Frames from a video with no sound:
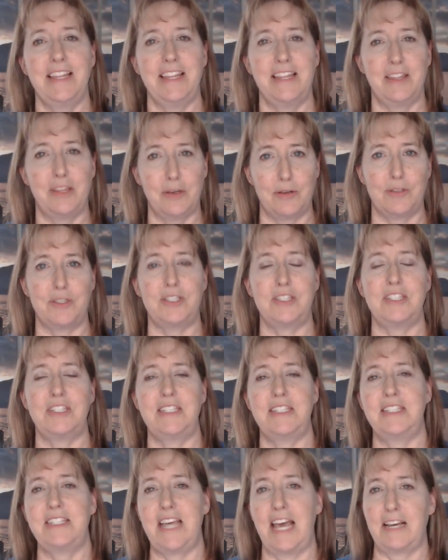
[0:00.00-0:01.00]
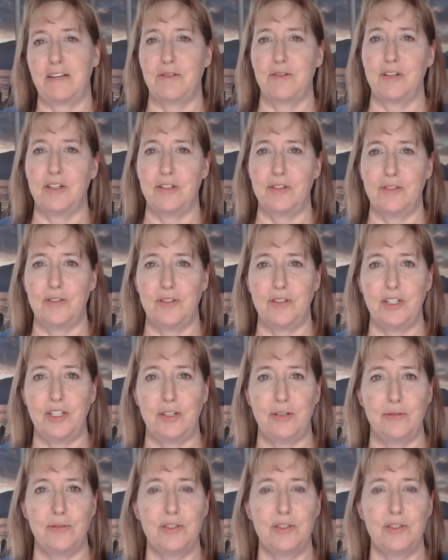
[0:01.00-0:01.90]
those tax returns are due.